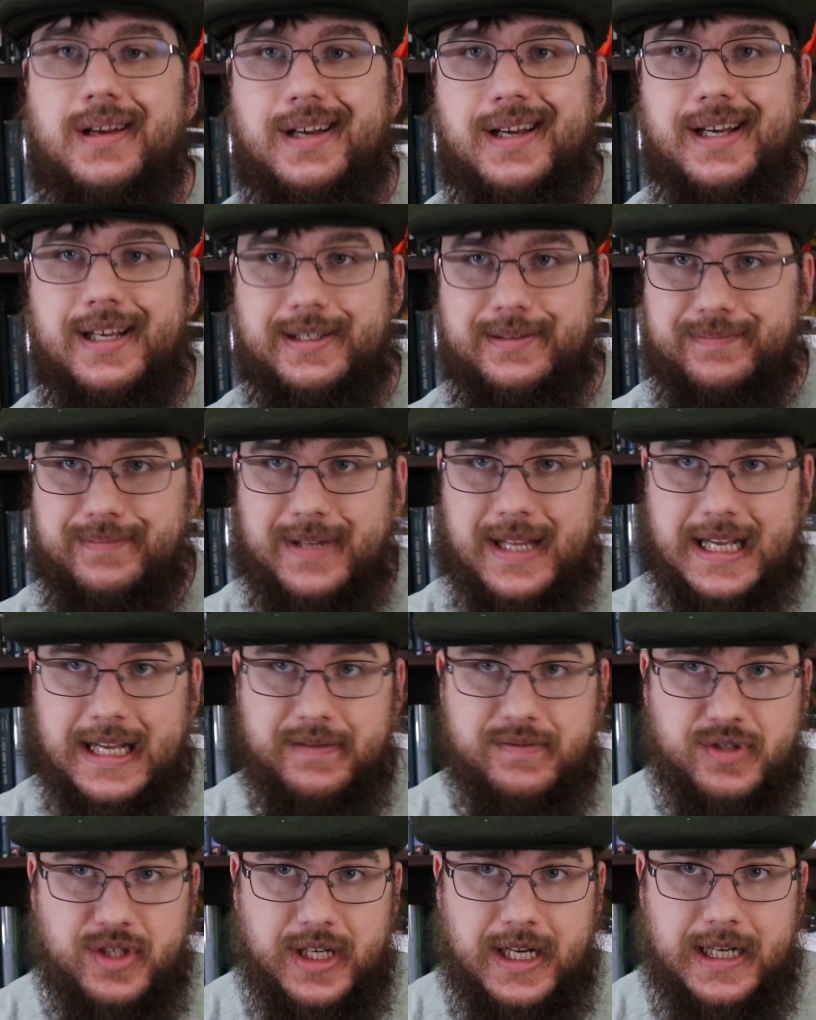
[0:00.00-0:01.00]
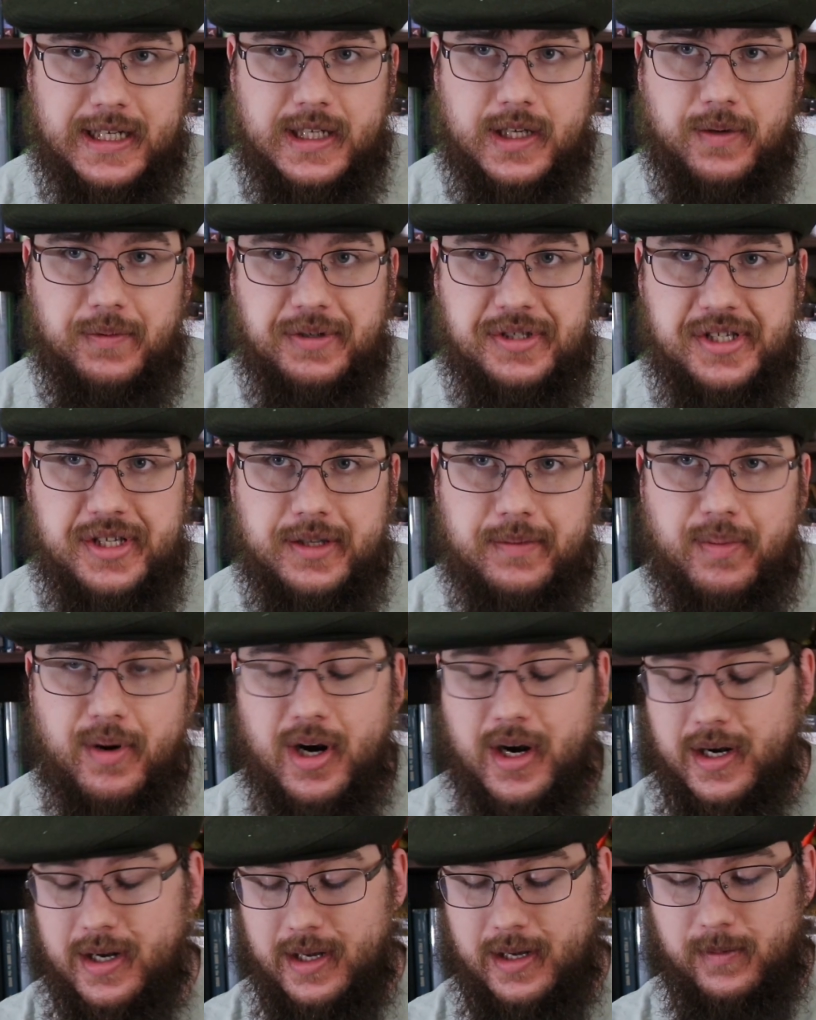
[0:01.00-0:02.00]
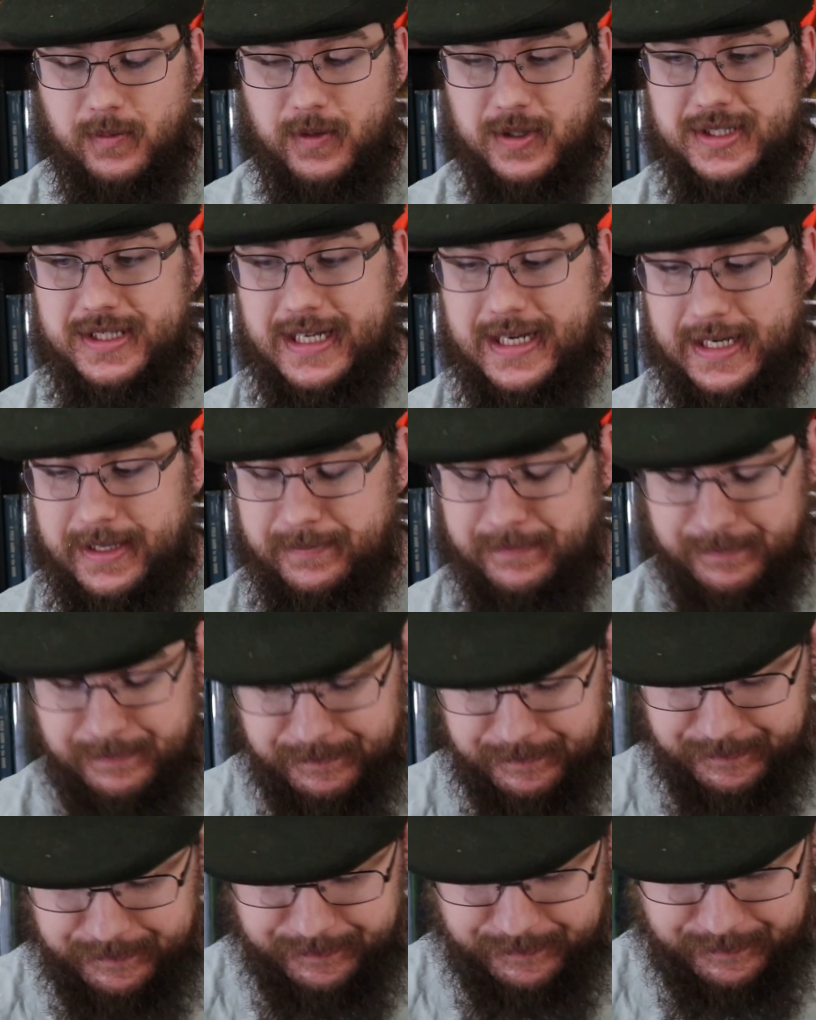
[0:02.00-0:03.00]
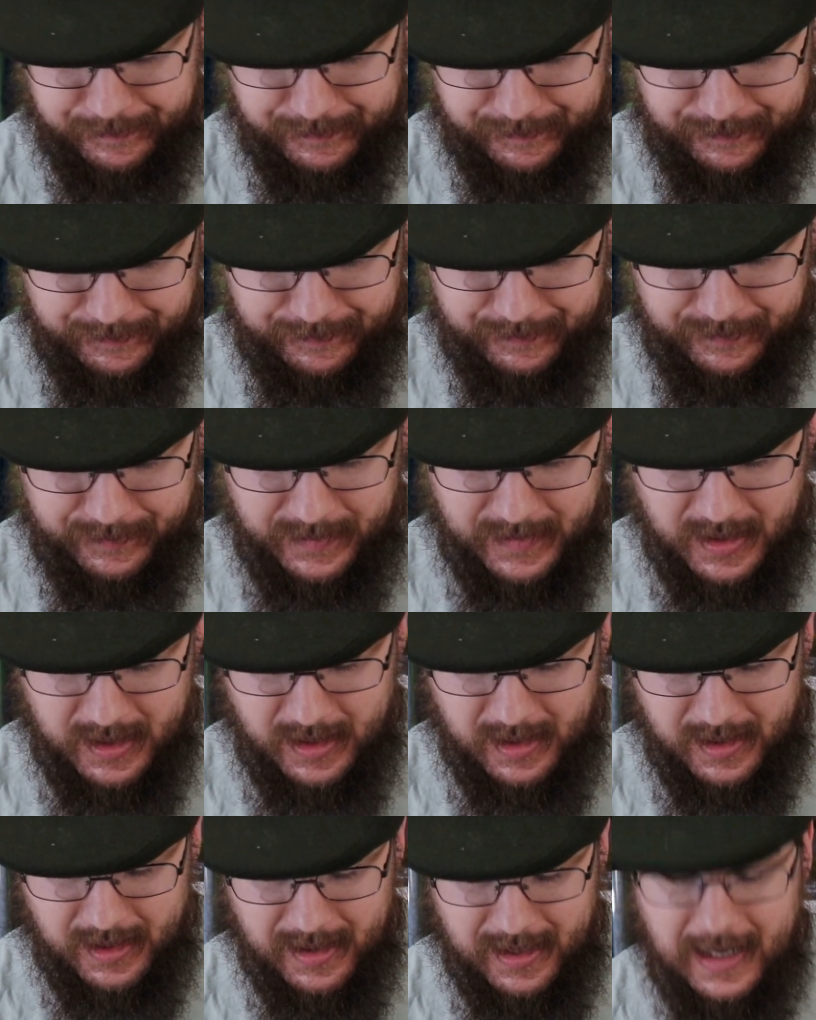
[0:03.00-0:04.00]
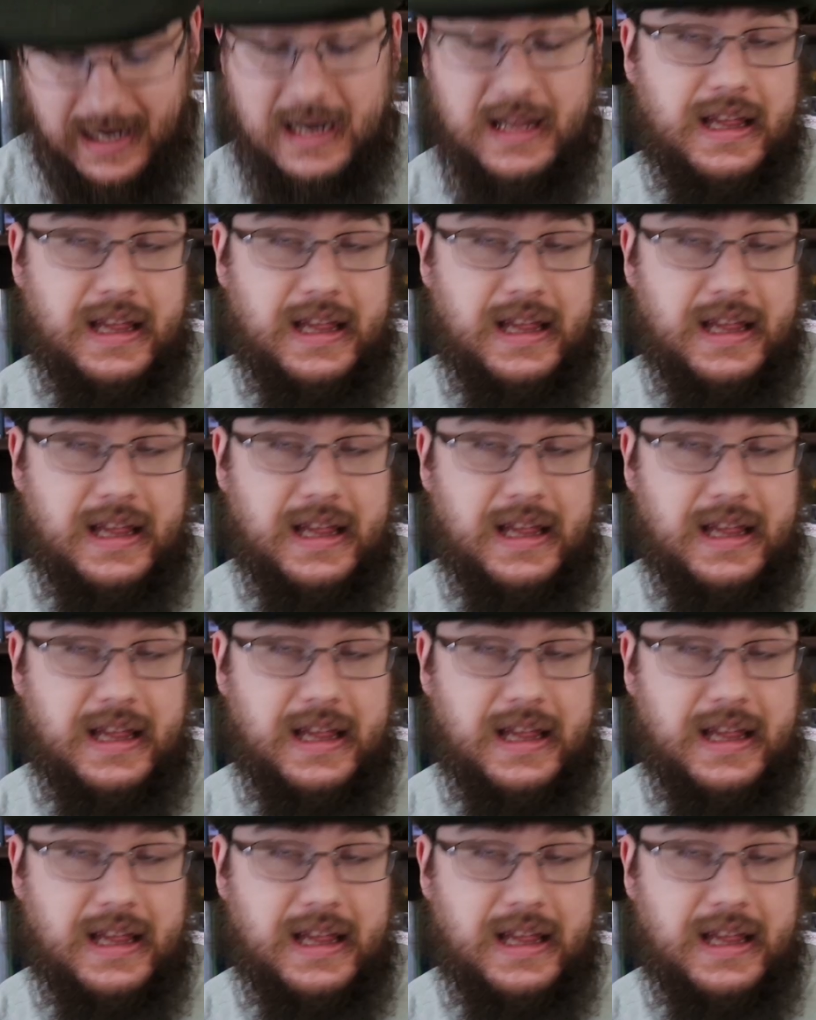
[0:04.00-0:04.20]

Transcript: And that gives you an idea what's in the product, what's in it.